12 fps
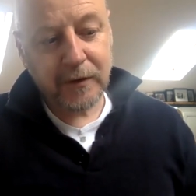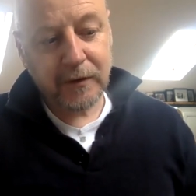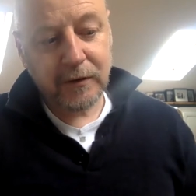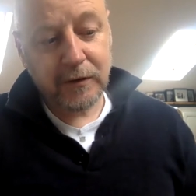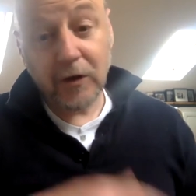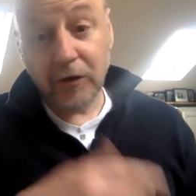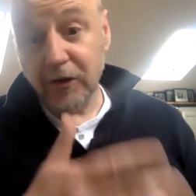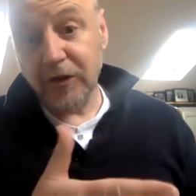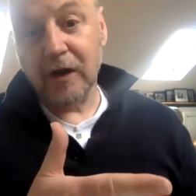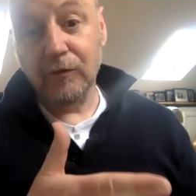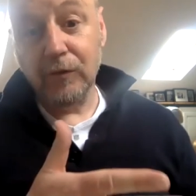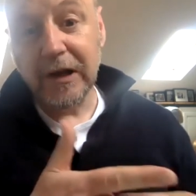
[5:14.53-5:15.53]
The other
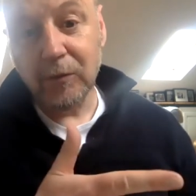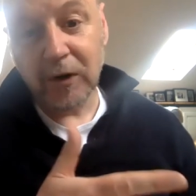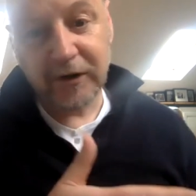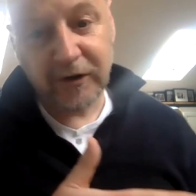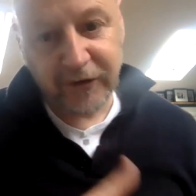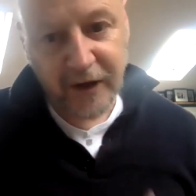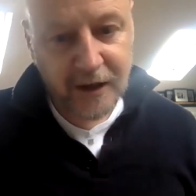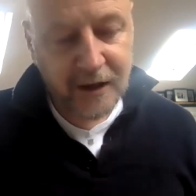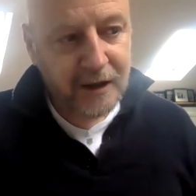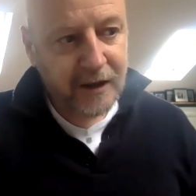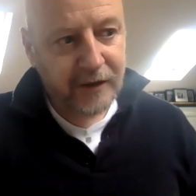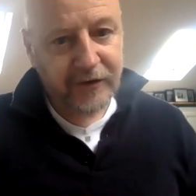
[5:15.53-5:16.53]
thing I really want to say
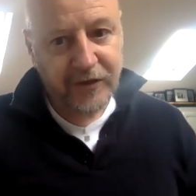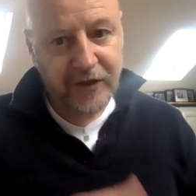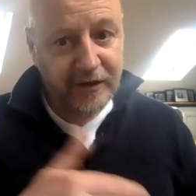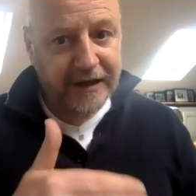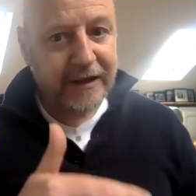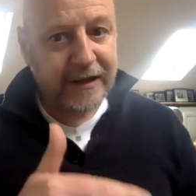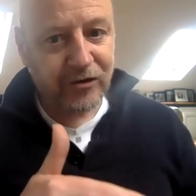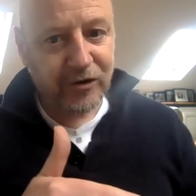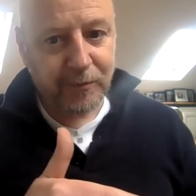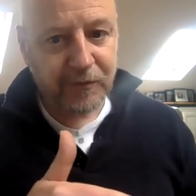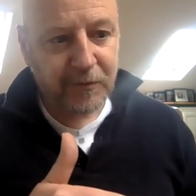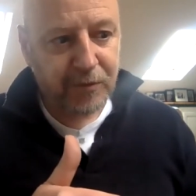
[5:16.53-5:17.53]
is I think the
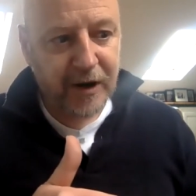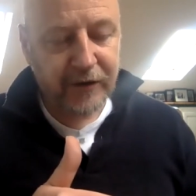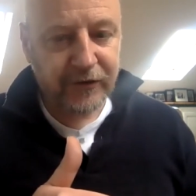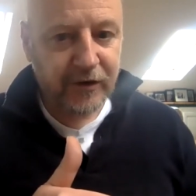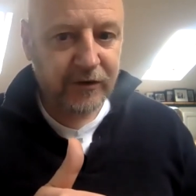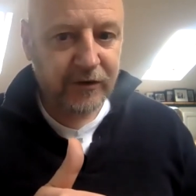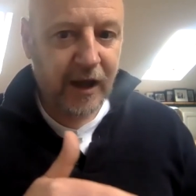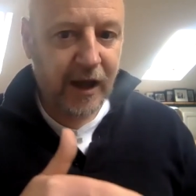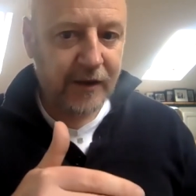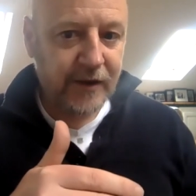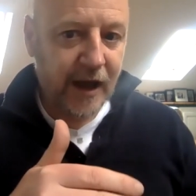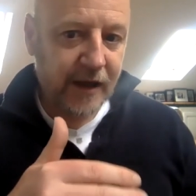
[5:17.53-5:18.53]
leadership of the president
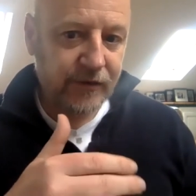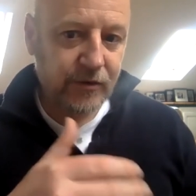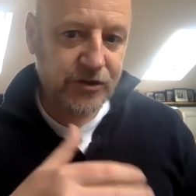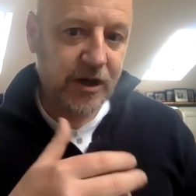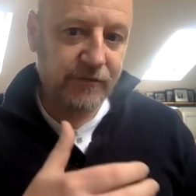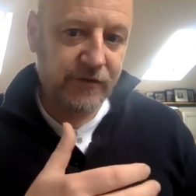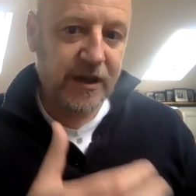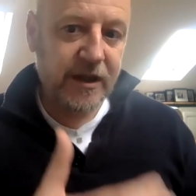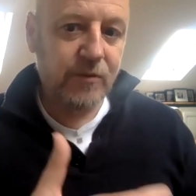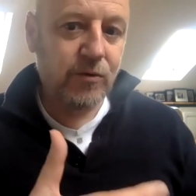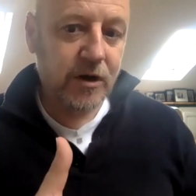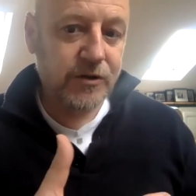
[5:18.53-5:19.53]
and, and those kind of
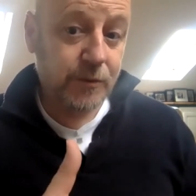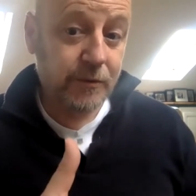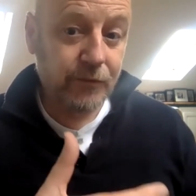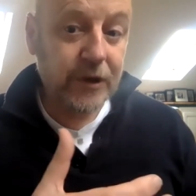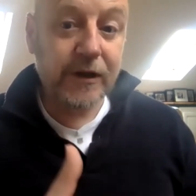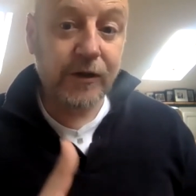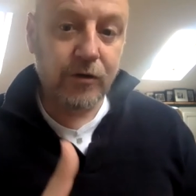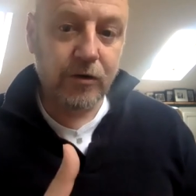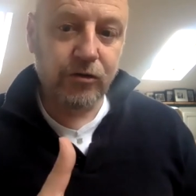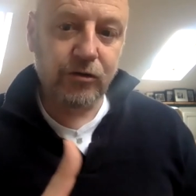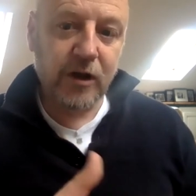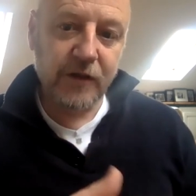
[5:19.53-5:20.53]
keywords were really
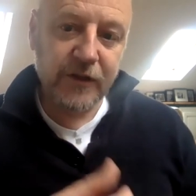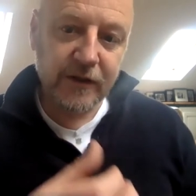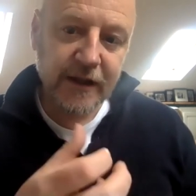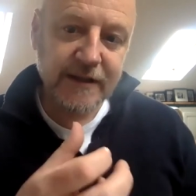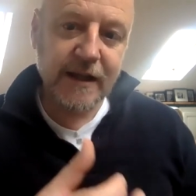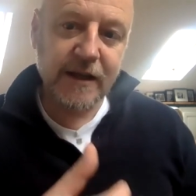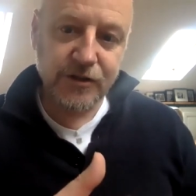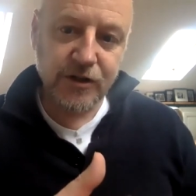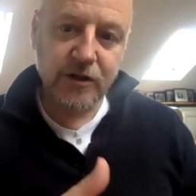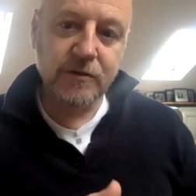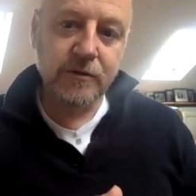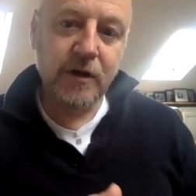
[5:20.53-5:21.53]
crucial. I think they set a
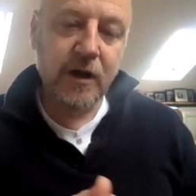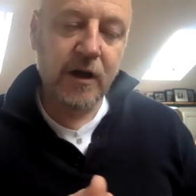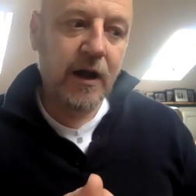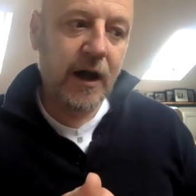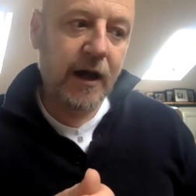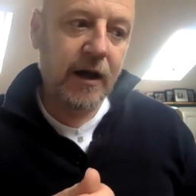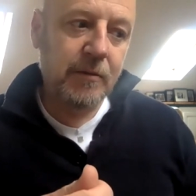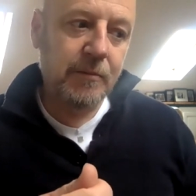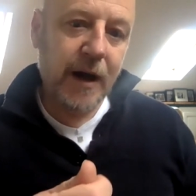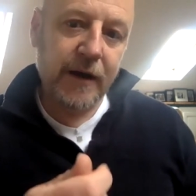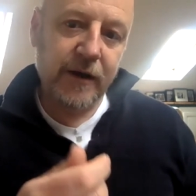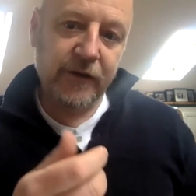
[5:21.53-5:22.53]
tone
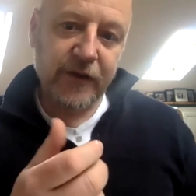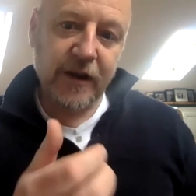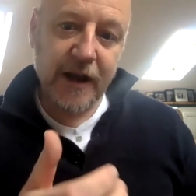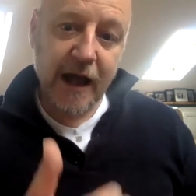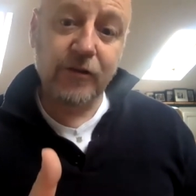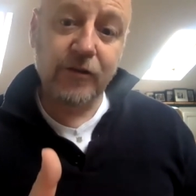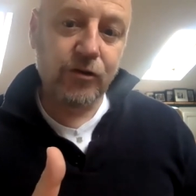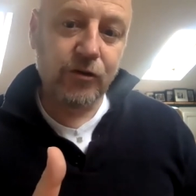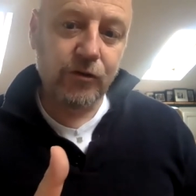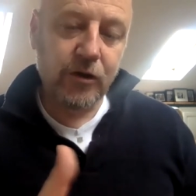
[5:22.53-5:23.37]
um, and they set an attitude